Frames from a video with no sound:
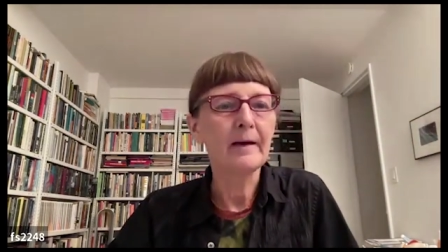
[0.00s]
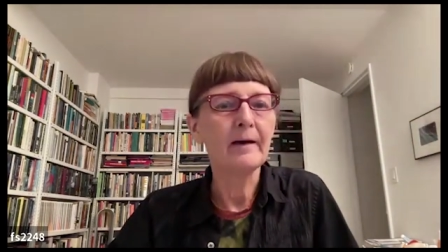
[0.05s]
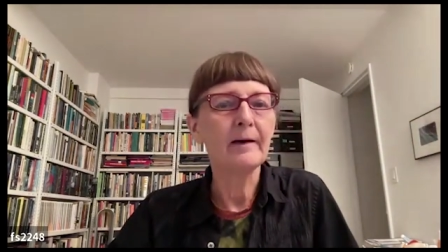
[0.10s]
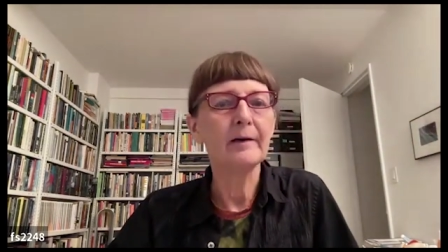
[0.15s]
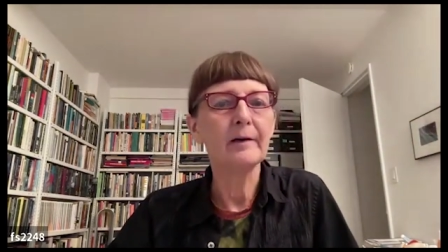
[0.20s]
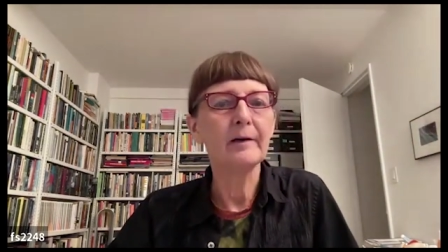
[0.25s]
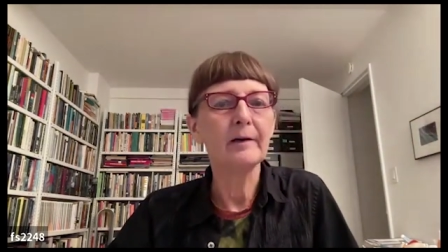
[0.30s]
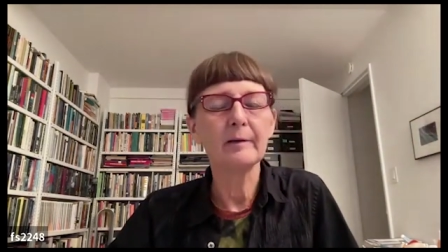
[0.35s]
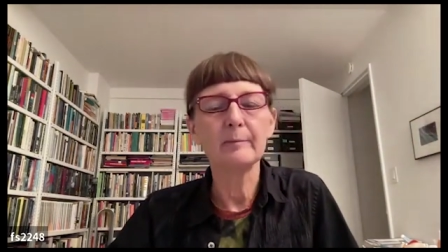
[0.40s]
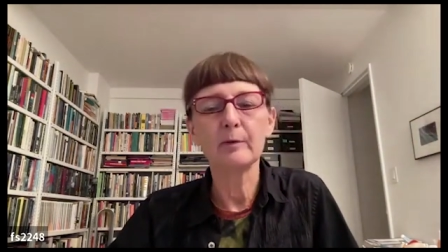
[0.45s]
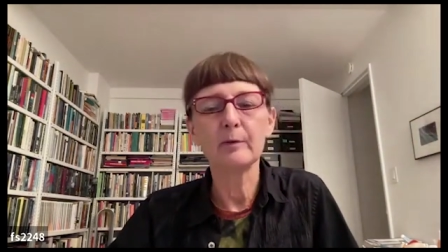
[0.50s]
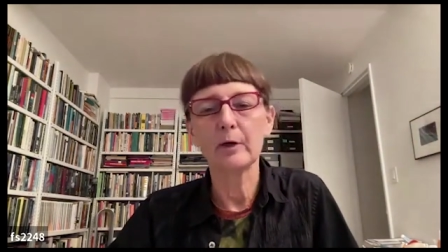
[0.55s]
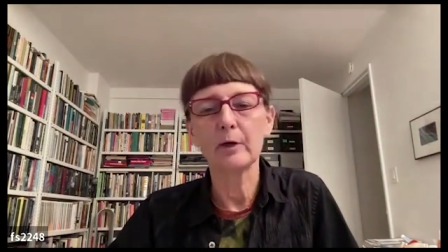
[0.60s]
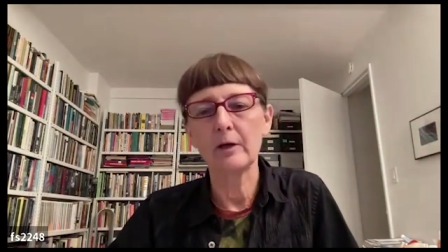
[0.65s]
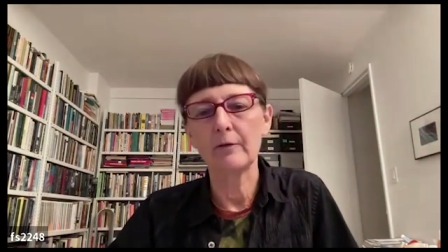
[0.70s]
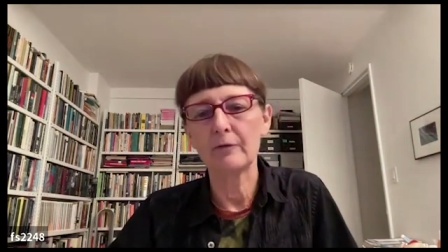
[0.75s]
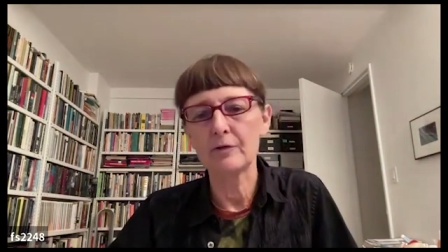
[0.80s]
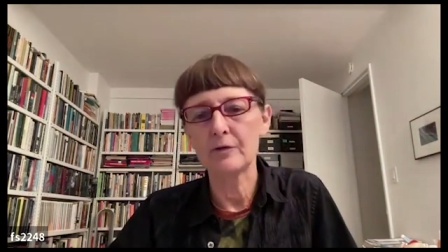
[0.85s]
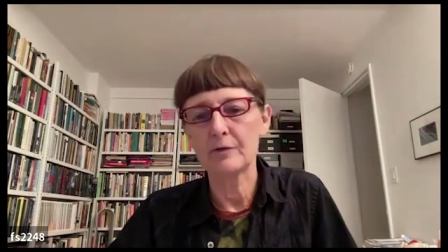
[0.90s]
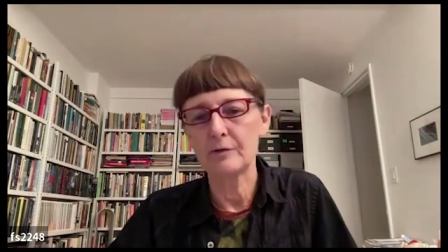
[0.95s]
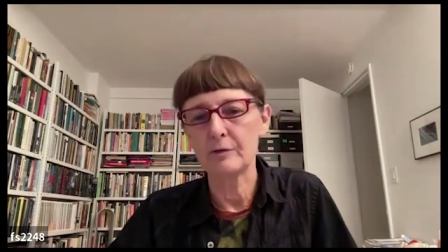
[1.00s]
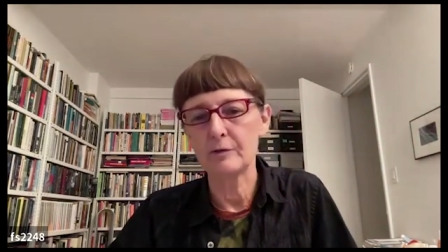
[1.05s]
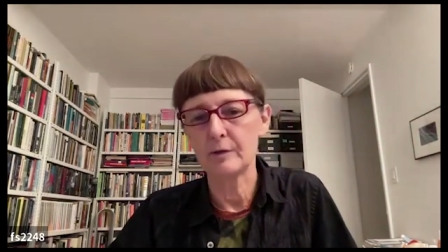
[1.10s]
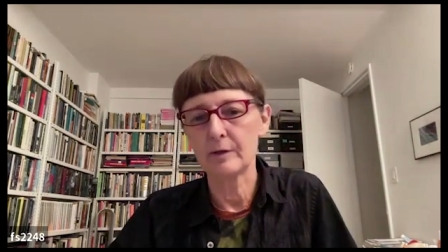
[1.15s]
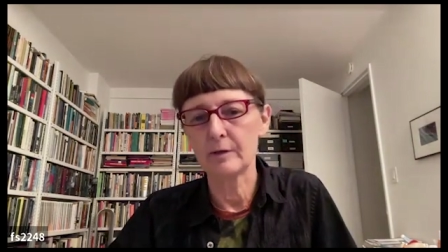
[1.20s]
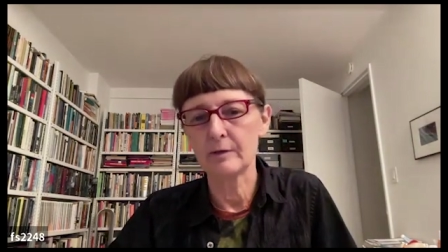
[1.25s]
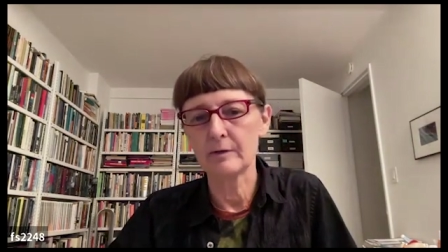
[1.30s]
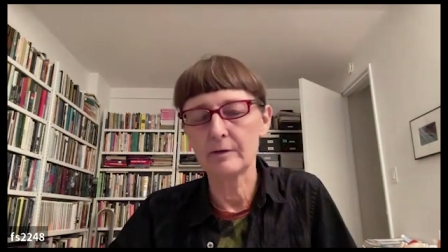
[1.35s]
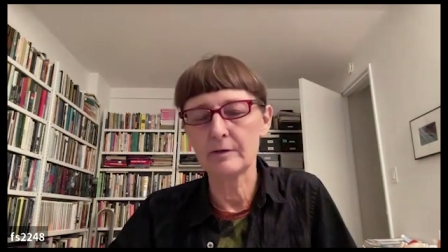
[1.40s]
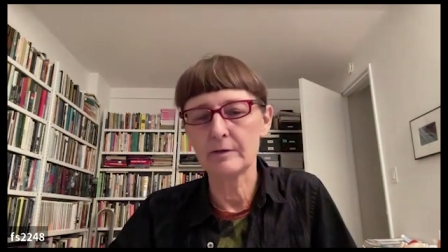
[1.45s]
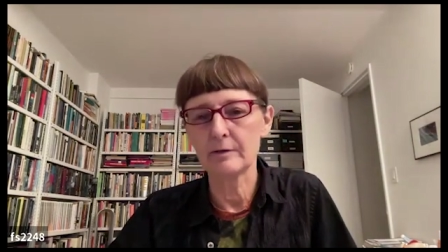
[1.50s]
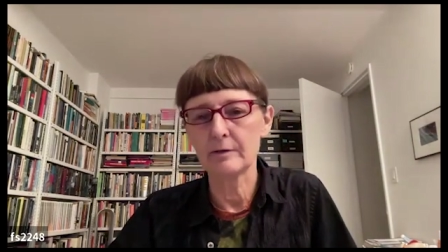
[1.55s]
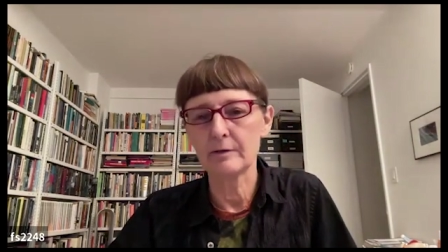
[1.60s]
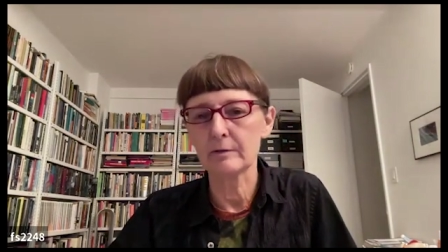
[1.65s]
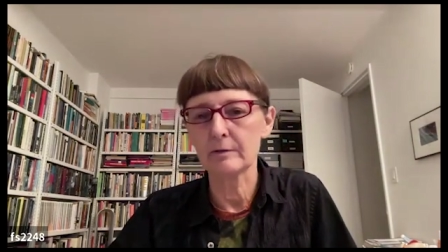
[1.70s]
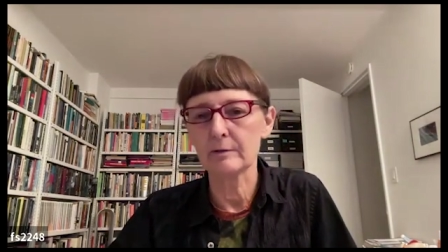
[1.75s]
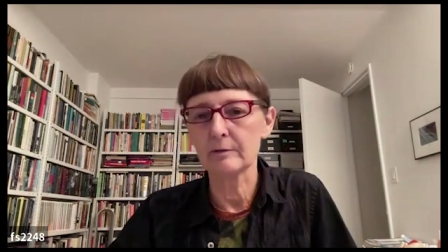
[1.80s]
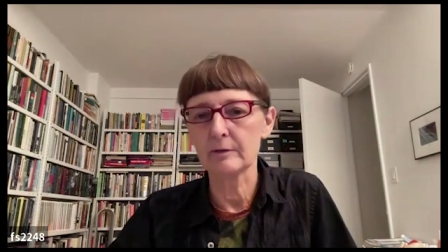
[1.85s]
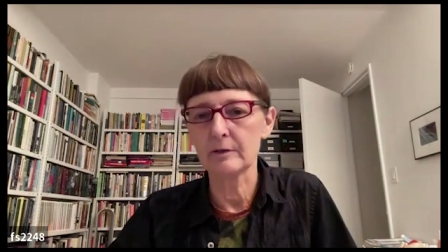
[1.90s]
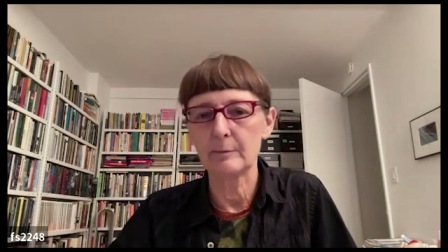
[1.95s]
uh, looking for students
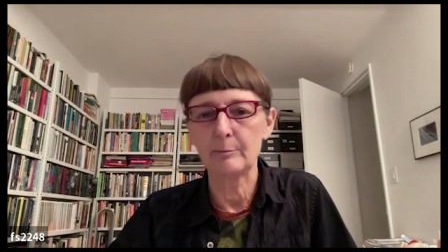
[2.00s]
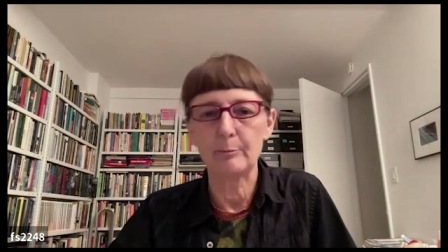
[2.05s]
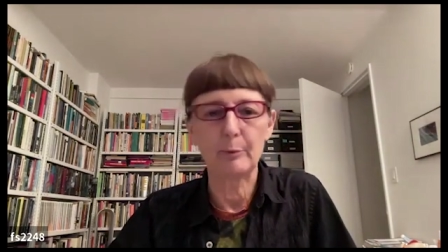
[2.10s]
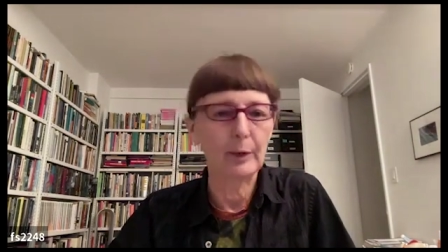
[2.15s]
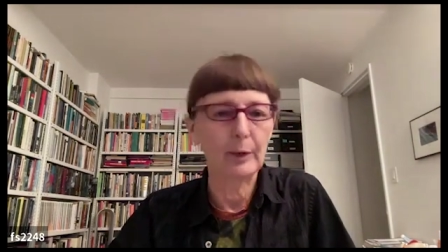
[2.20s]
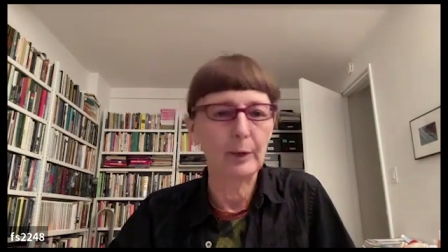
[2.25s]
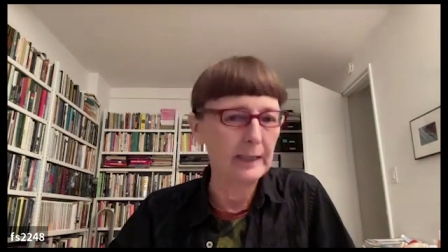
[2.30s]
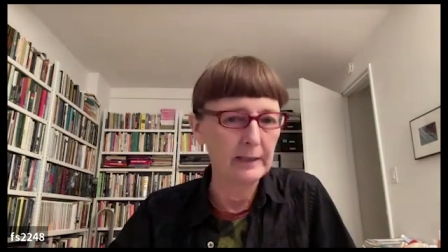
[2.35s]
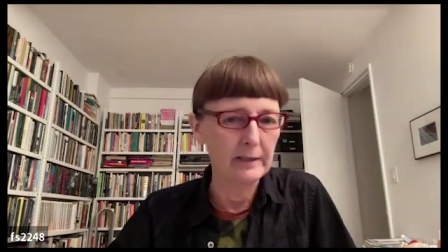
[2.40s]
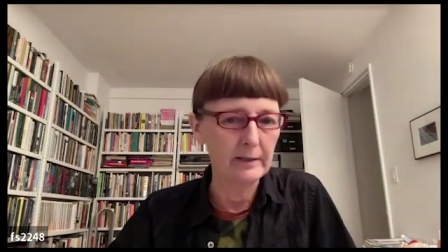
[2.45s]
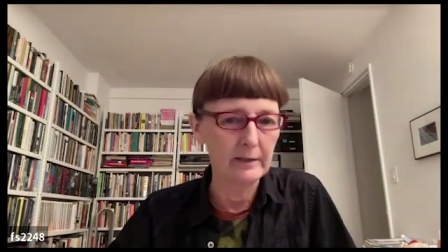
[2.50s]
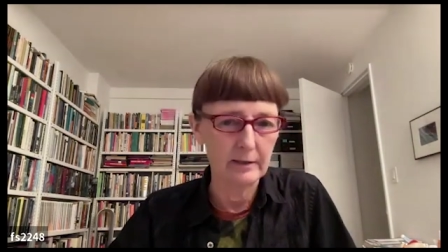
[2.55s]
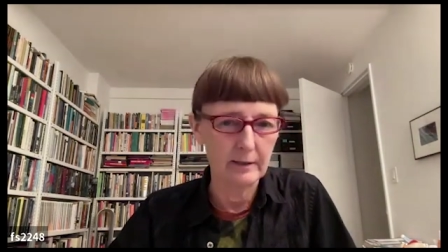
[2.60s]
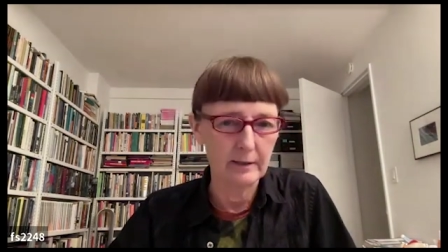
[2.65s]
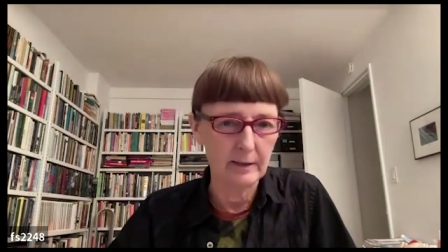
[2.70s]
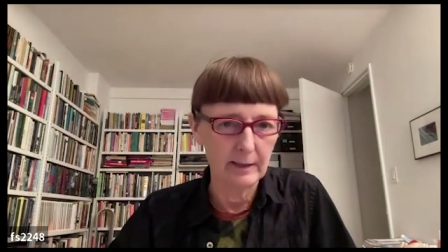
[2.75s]
to to bring into